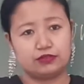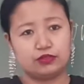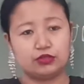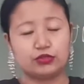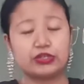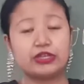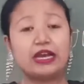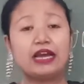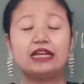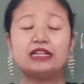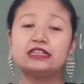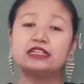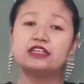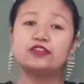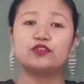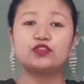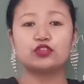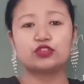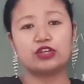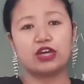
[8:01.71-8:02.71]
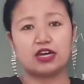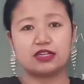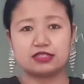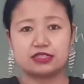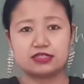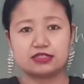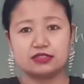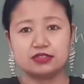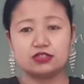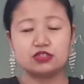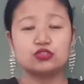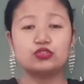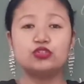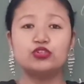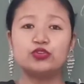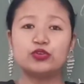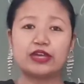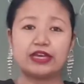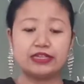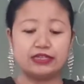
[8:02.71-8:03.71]
Okay, I'll give you the answers so
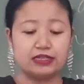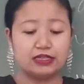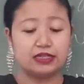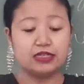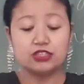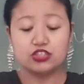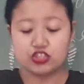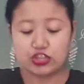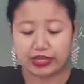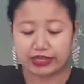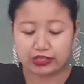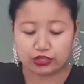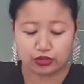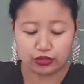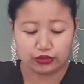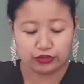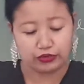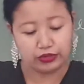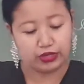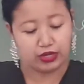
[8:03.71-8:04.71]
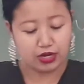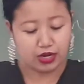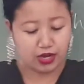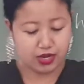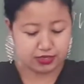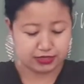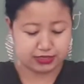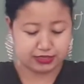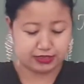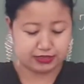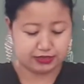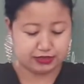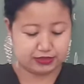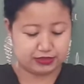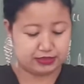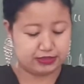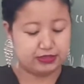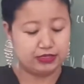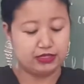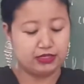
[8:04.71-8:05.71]
you can check your
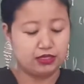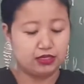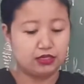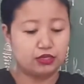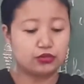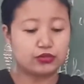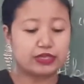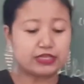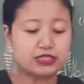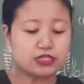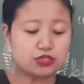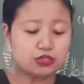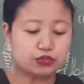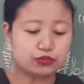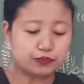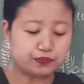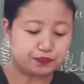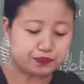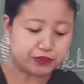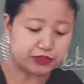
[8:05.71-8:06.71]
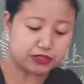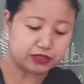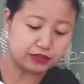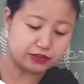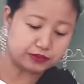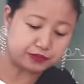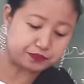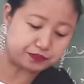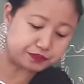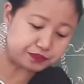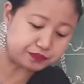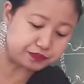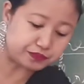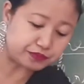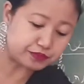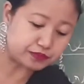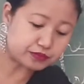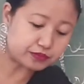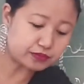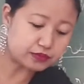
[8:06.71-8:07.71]
answers. Okay, so
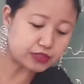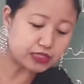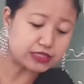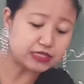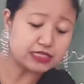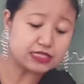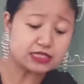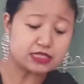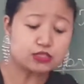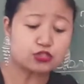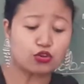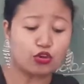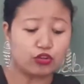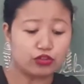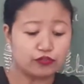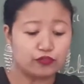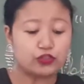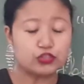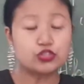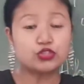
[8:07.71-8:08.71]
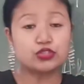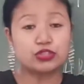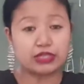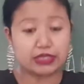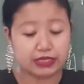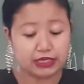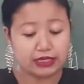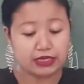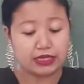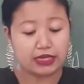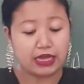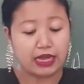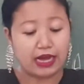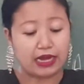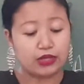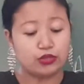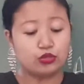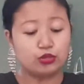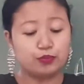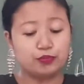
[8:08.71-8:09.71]
this is all for today.
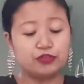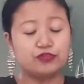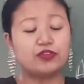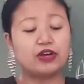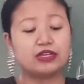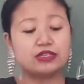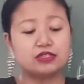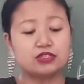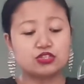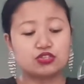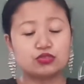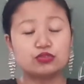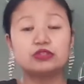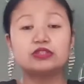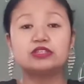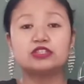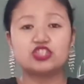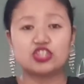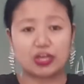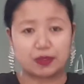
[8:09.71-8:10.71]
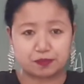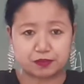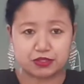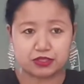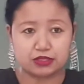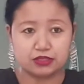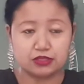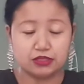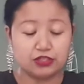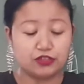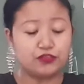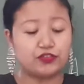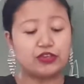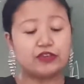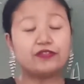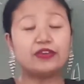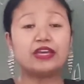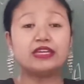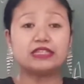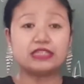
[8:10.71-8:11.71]
I hope you've understood the chapter. If you
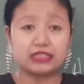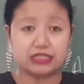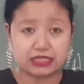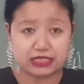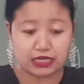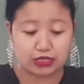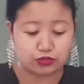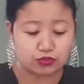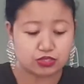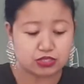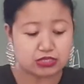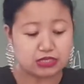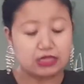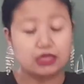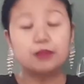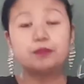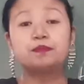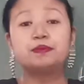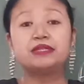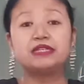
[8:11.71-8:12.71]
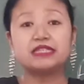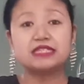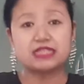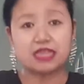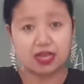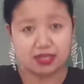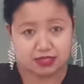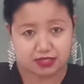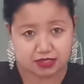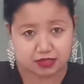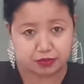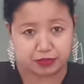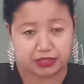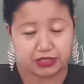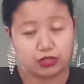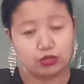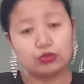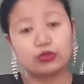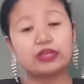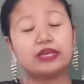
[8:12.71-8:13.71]
have any doubts, please ask
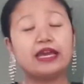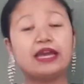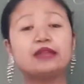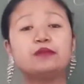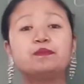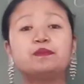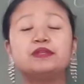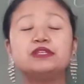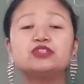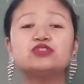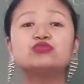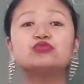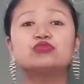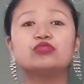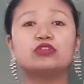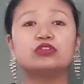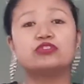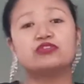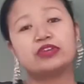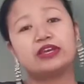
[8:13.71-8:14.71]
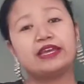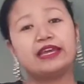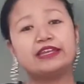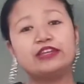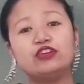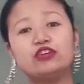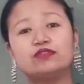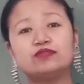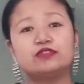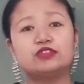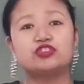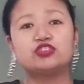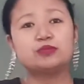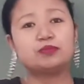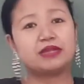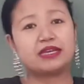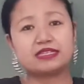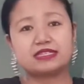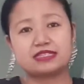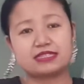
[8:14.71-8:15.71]
me. Okay, and please do not try any of the
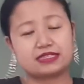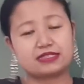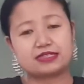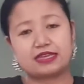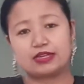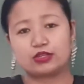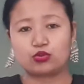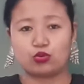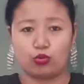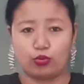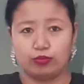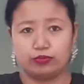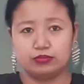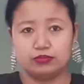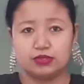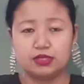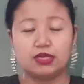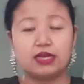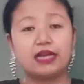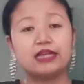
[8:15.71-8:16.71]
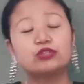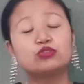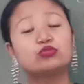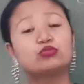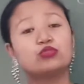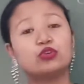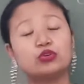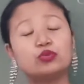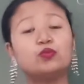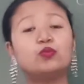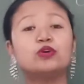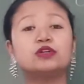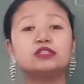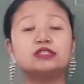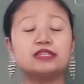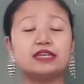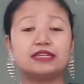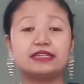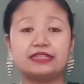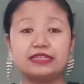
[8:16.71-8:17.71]
gymnastics at home. I do not
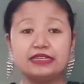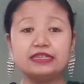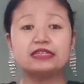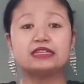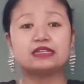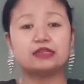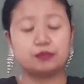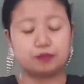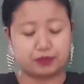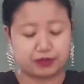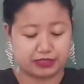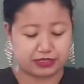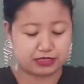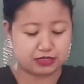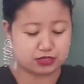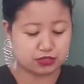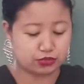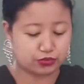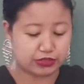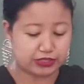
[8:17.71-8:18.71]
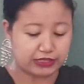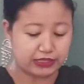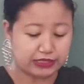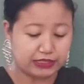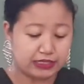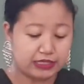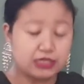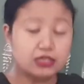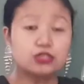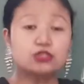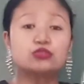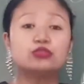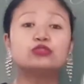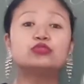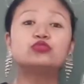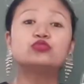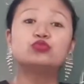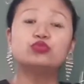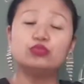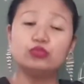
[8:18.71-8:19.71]
want any complaints. Okay, so
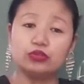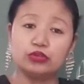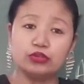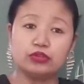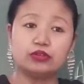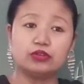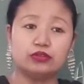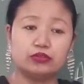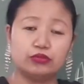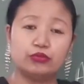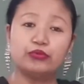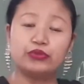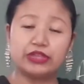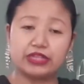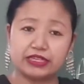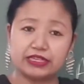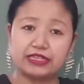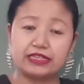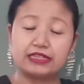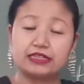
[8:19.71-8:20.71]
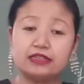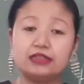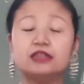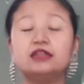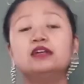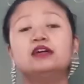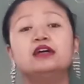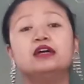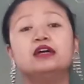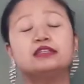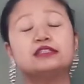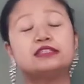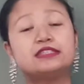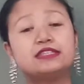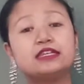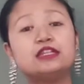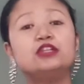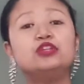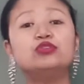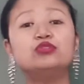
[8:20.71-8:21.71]
do reading
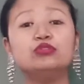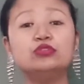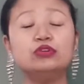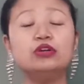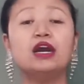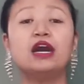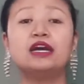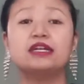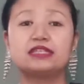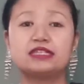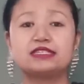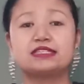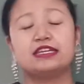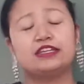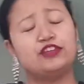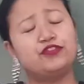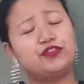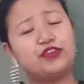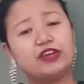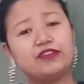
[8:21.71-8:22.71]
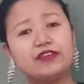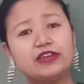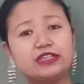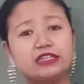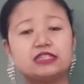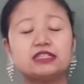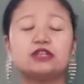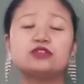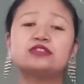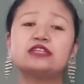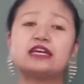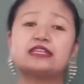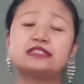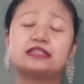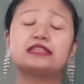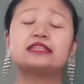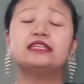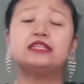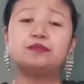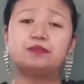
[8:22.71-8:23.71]
till you understand. If you have any doubts, as
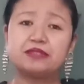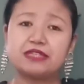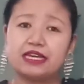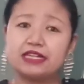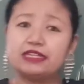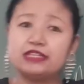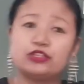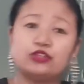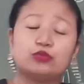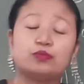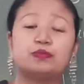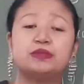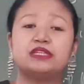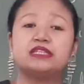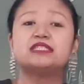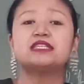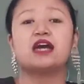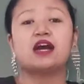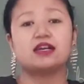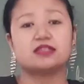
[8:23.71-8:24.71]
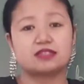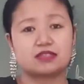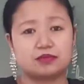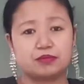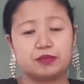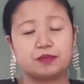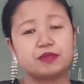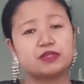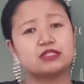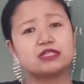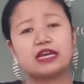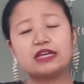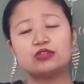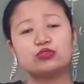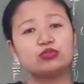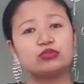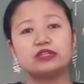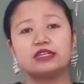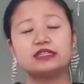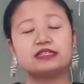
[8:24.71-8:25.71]
I keep telling you, please ask me, because I
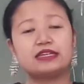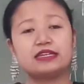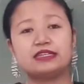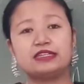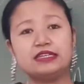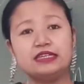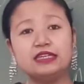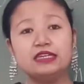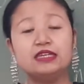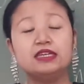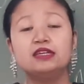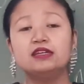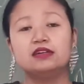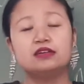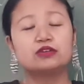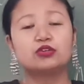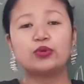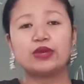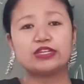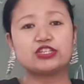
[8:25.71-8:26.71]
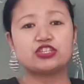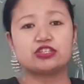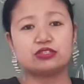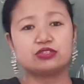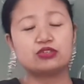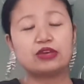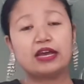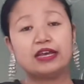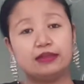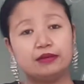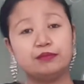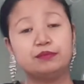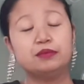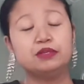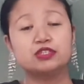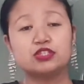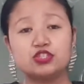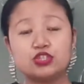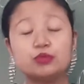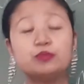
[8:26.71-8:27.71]
don't get any questions. So I am
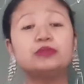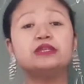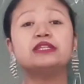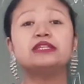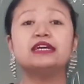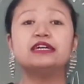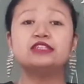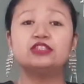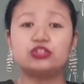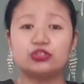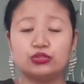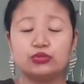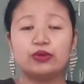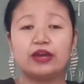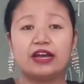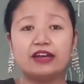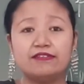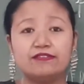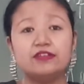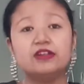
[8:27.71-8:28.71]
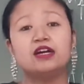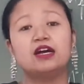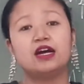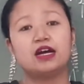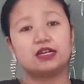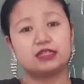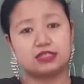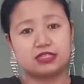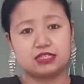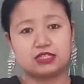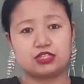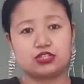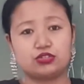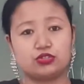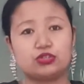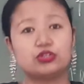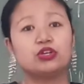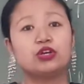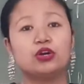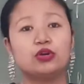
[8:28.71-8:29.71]
assuming that you have
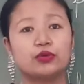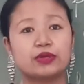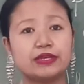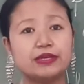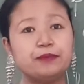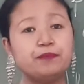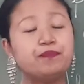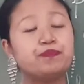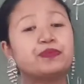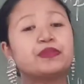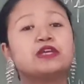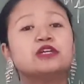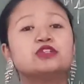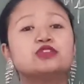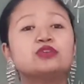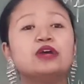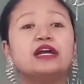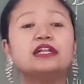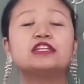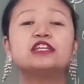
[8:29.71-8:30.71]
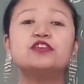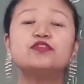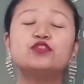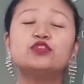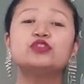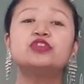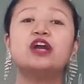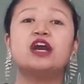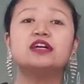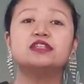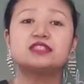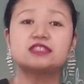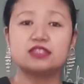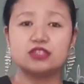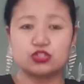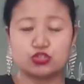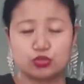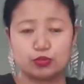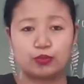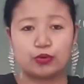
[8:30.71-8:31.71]
understood. Okay, so I'll give you the
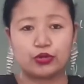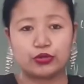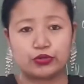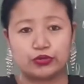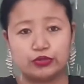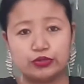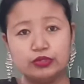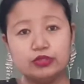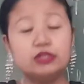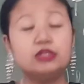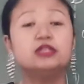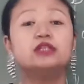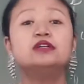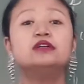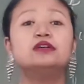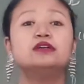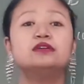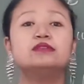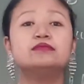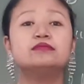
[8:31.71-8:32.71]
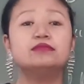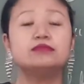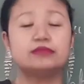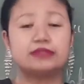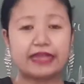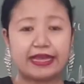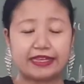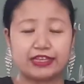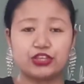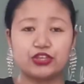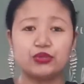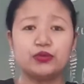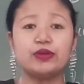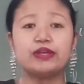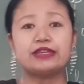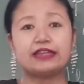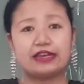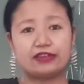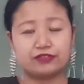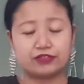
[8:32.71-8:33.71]
answers tomorrow. Thank you
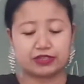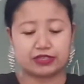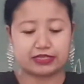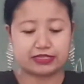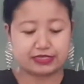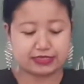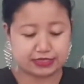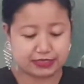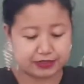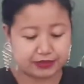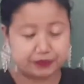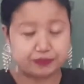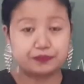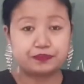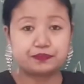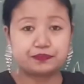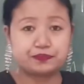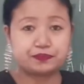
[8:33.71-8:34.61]
and have a nice day.